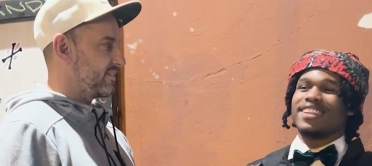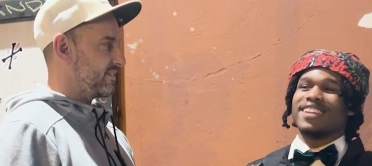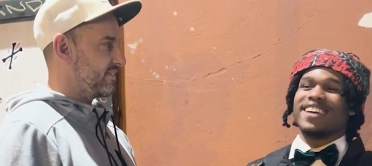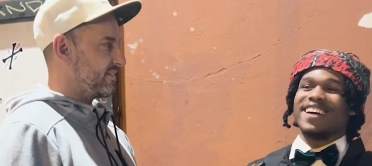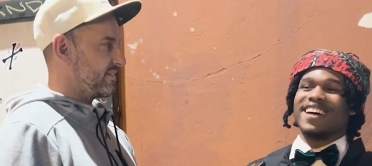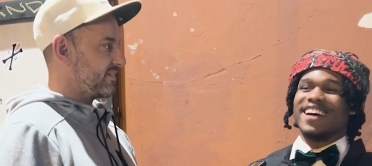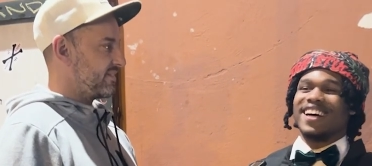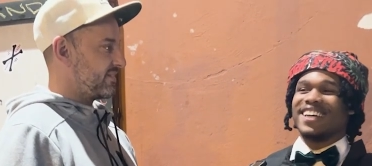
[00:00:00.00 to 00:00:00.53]

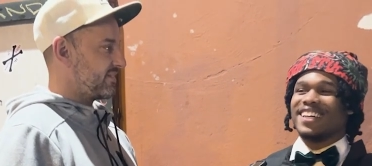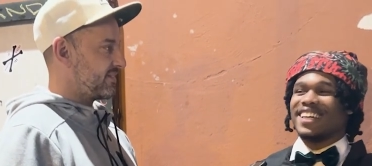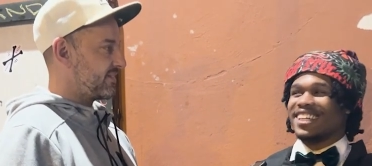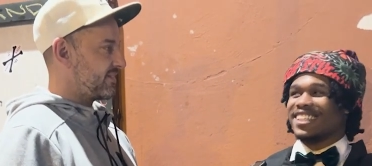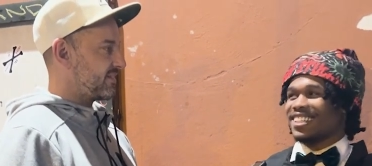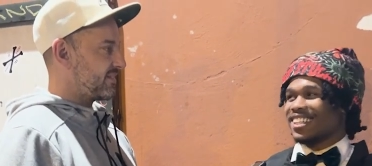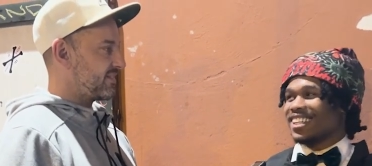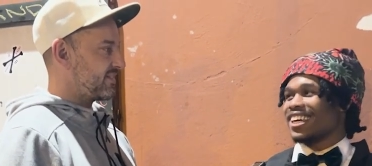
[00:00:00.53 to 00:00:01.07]

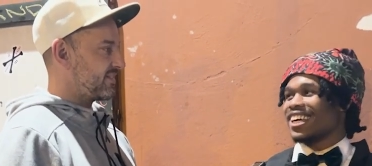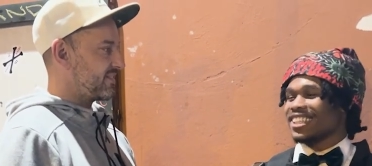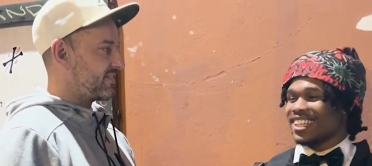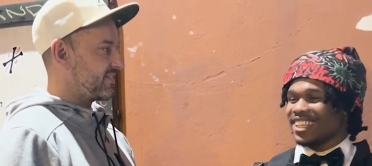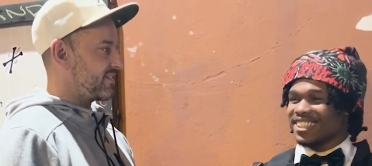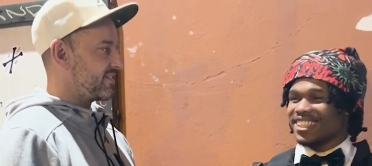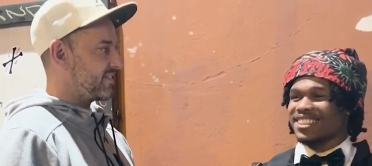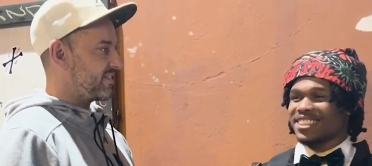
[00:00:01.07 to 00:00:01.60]
Speaker 1: I
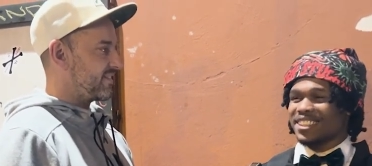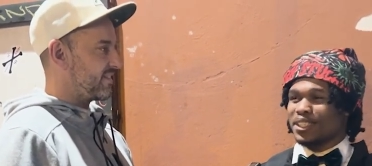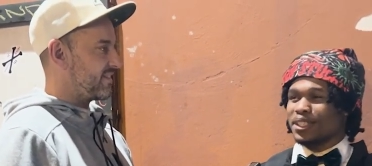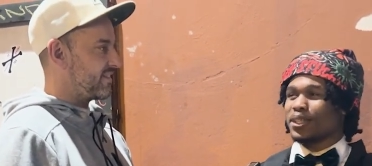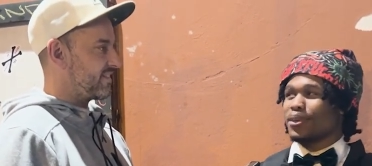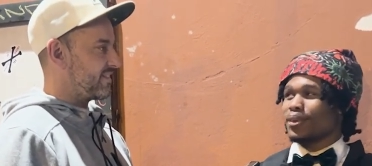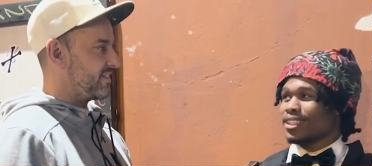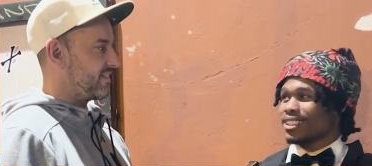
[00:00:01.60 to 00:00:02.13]
think that's a good
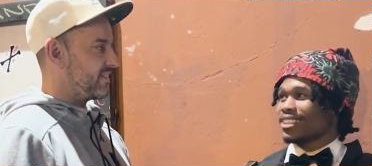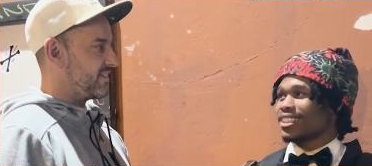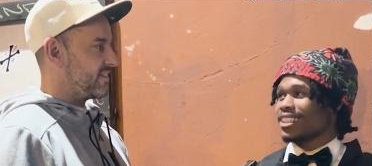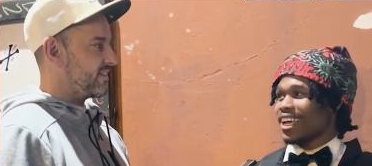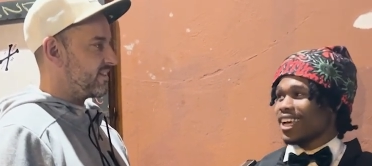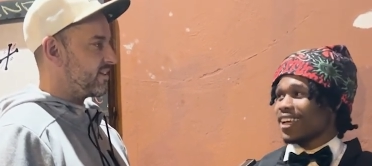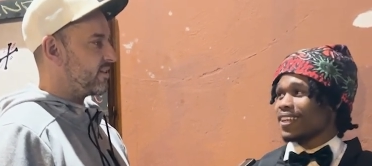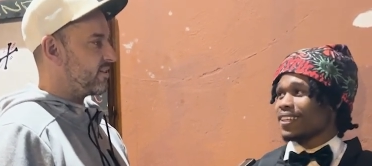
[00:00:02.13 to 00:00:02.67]
question to
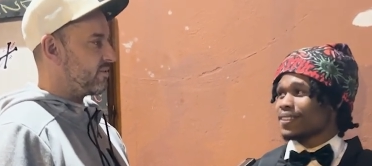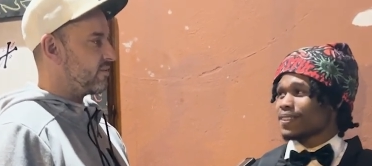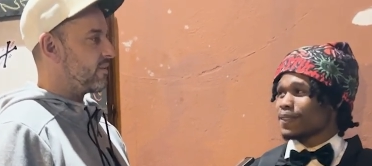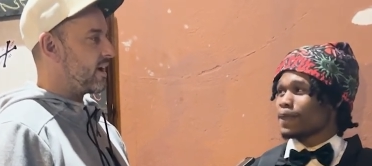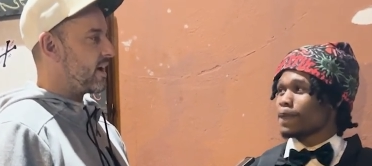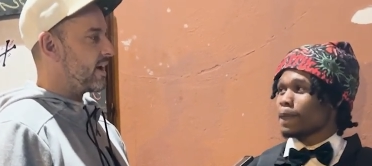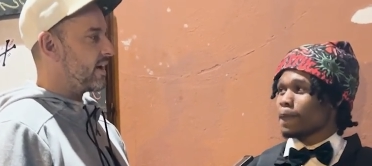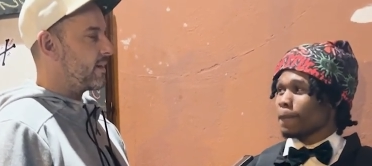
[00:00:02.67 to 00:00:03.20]
ask.
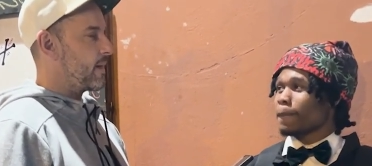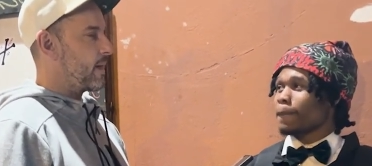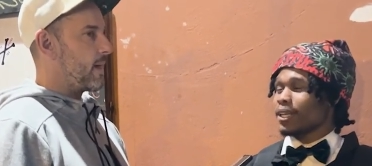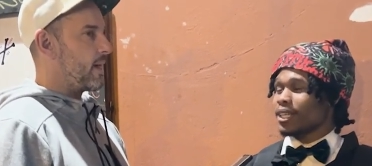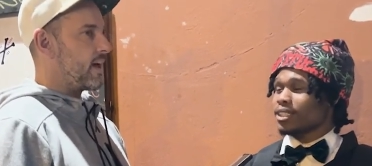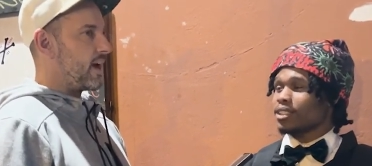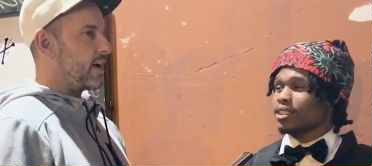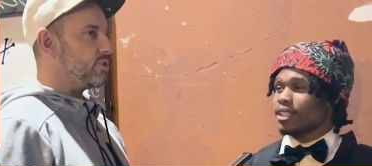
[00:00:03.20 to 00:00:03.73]
Speaker 2: Right.
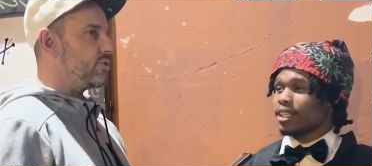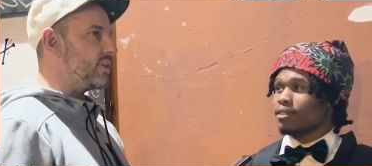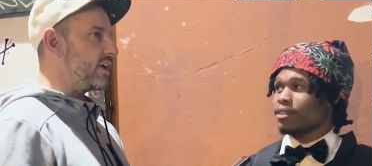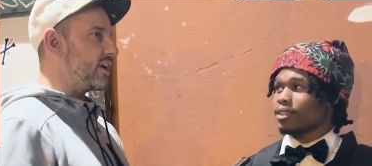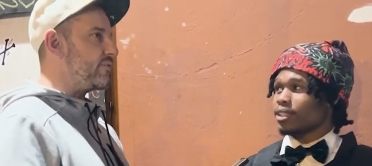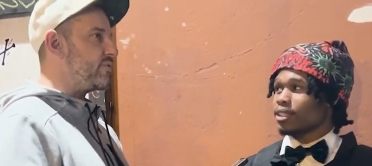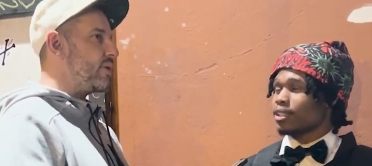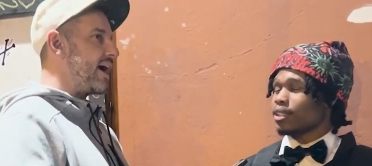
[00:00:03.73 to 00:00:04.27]
Do you think
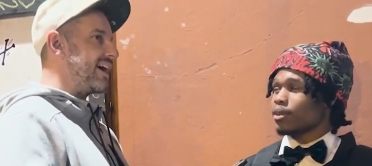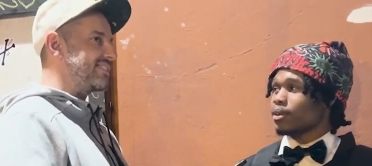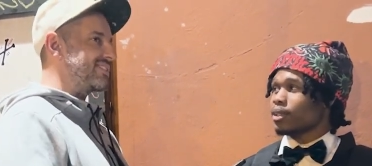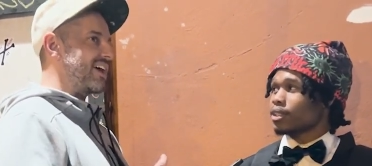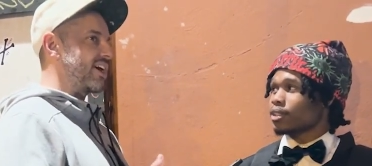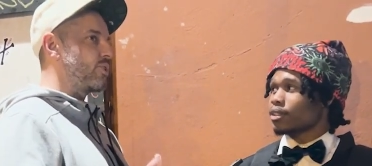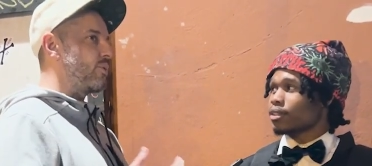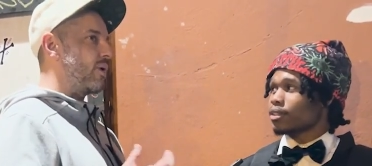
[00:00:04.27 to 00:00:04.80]
if you asked
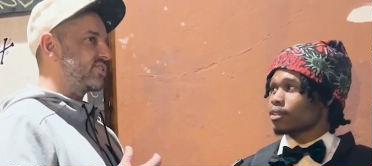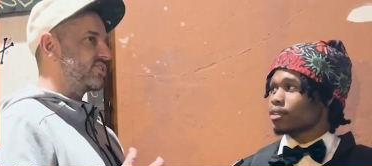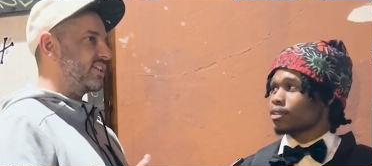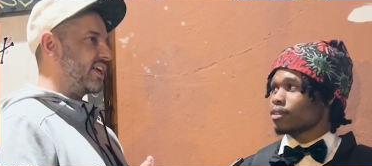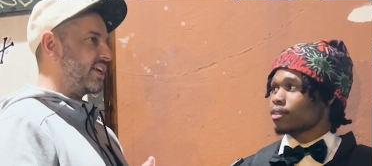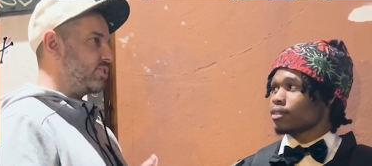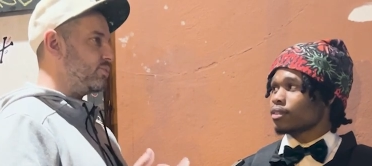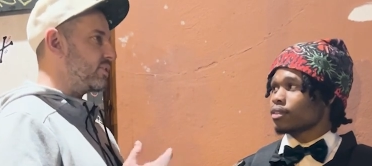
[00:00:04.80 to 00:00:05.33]
that question
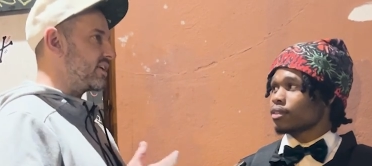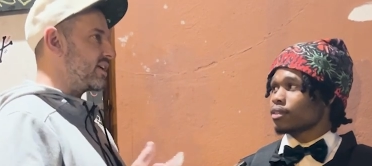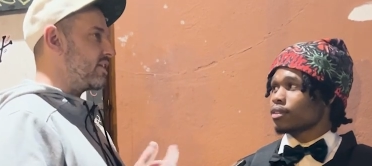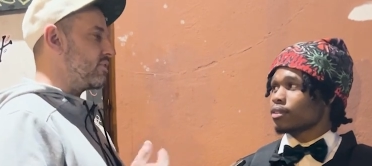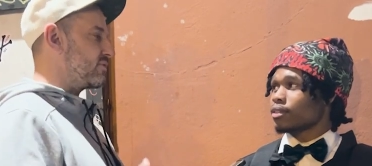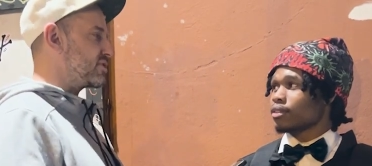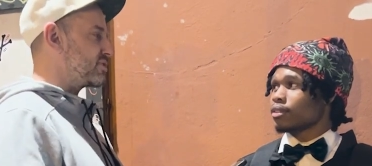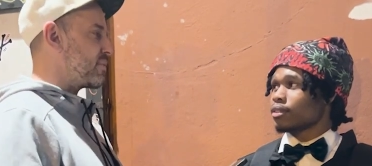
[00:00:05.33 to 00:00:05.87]
that you would get a
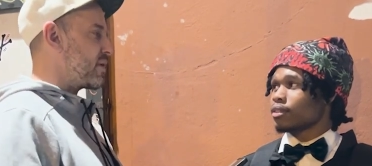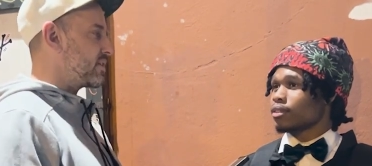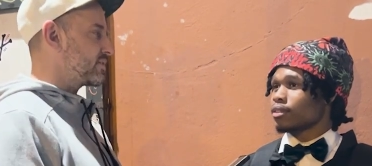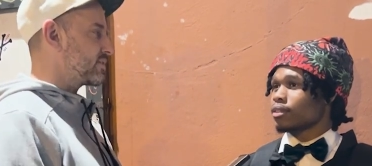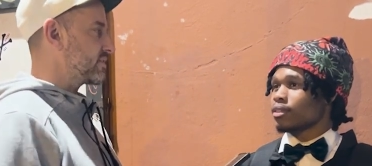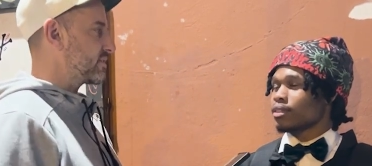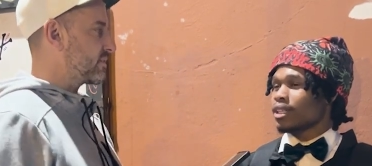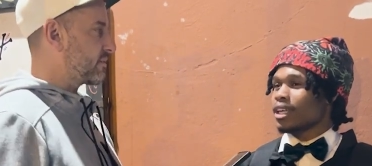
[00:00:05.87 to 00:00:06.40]

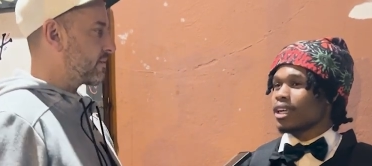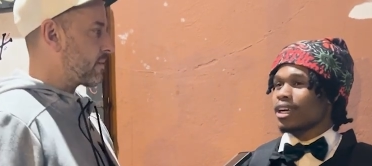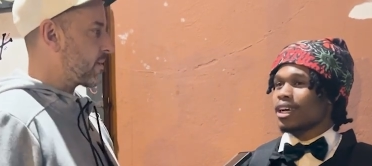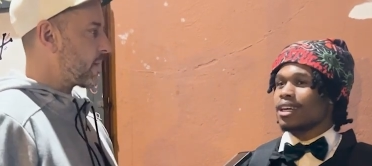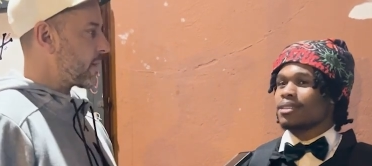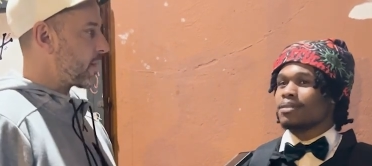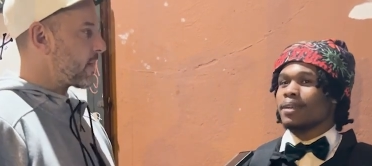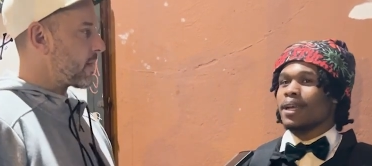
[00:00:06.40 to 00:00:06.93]
response?
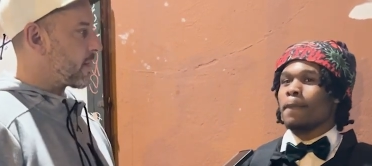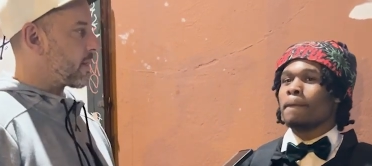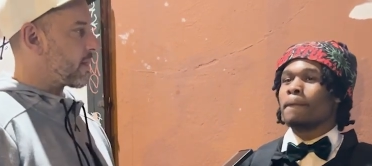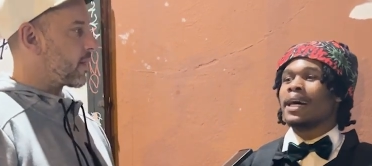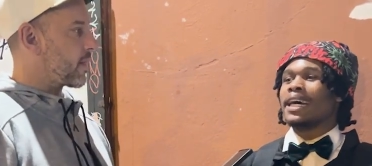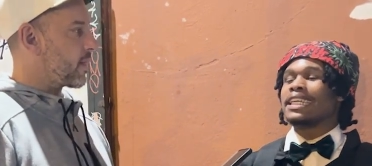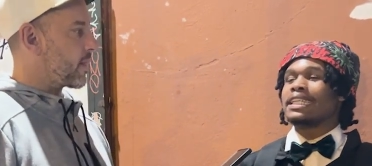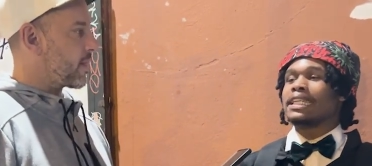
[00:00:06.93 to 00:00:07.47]

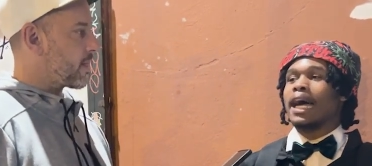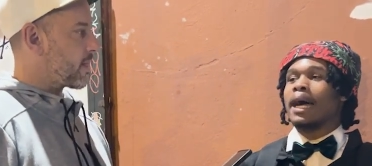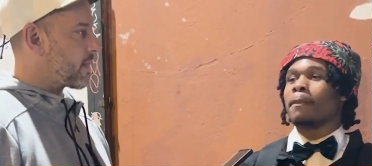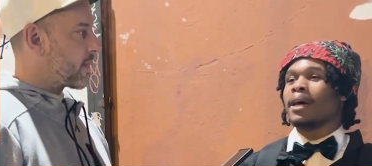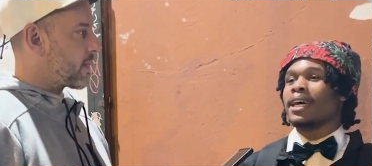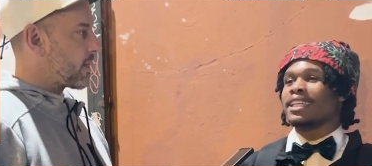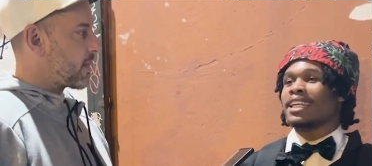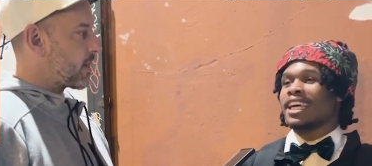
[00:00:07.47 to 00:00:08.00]
Speaker 1: I
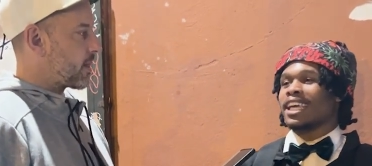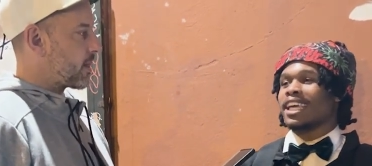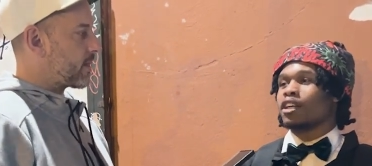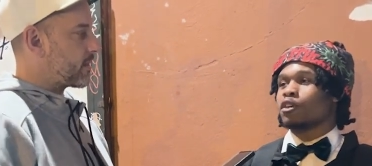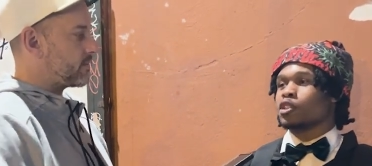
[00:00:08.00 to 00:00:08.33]
might not get a